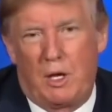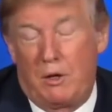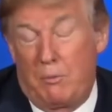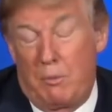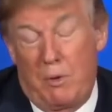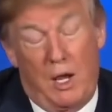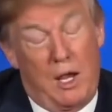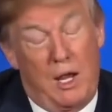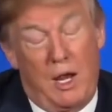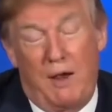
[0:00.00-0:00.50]

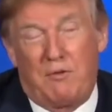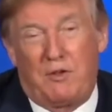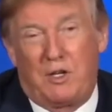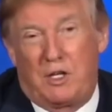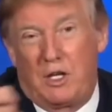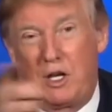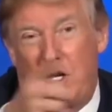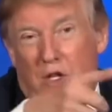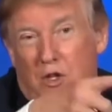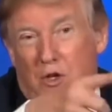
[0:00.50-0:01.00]
have to
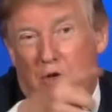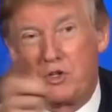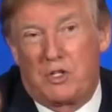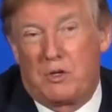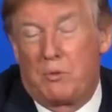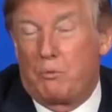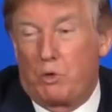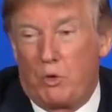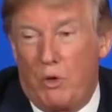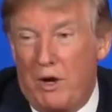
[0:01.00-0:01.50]
tell you, there's
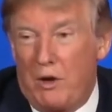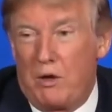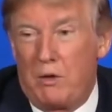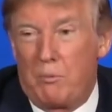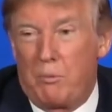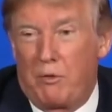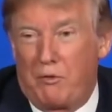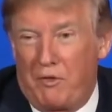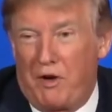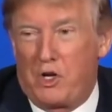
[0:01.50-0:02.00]
some great
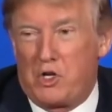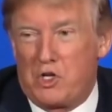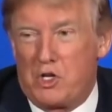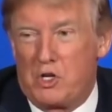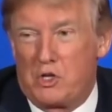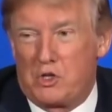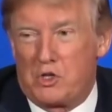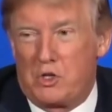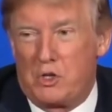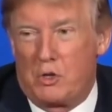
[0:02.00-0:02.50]

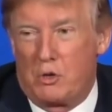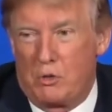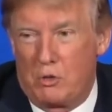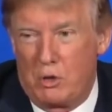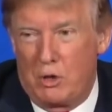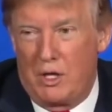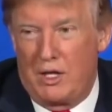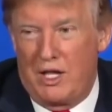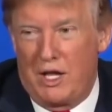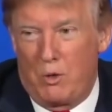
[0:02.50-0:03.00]
professionals too
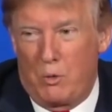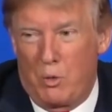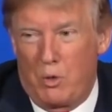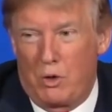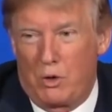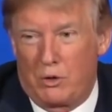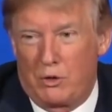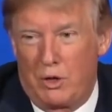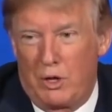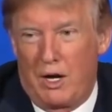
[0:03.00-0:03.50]
in that
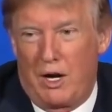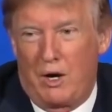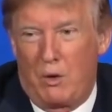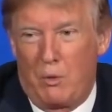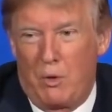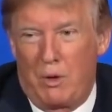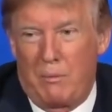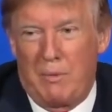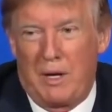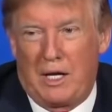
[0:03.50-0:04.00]
world. You know, I don't
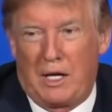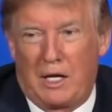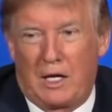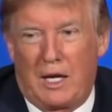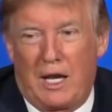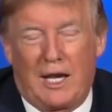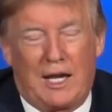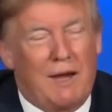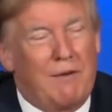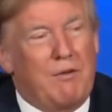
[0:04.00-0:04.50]
want to make it
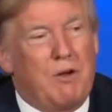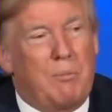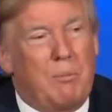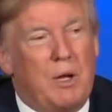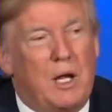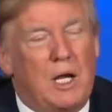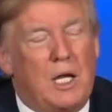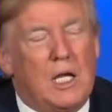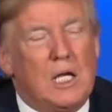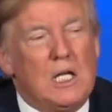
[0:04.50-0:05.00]
like
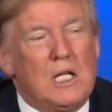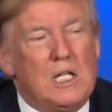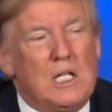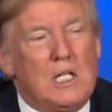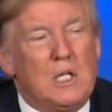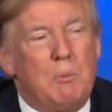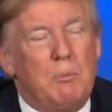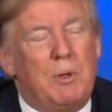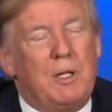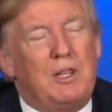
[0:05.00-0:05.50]
everybody.
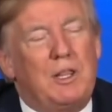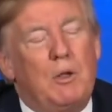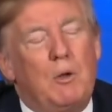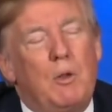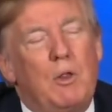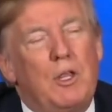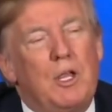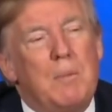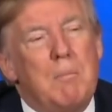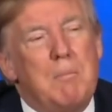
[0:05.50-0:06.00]
But
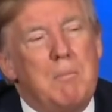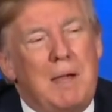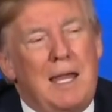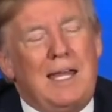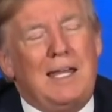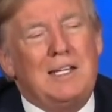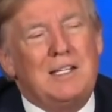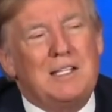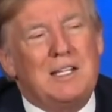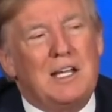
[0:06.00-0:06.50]
the
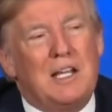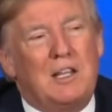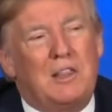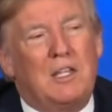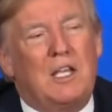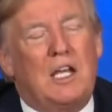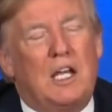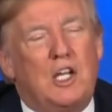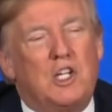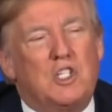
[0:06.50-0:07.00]
amazing
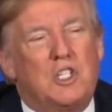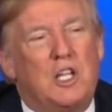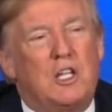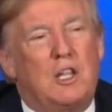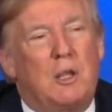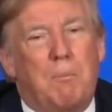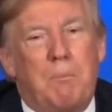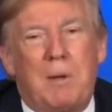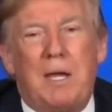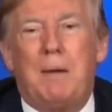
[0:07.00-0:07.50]
thing is that
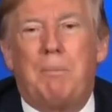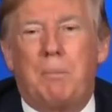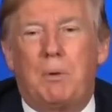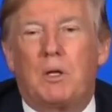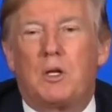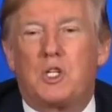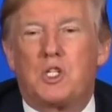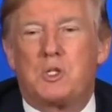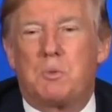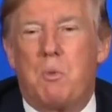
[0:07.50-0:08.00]
the
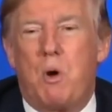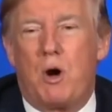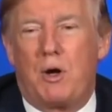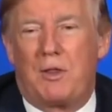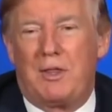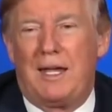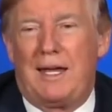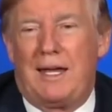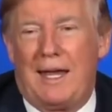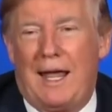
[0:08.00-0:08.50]
people are smart.
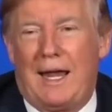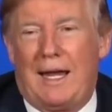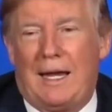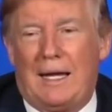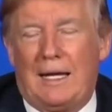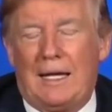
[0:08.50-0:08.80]
They get it.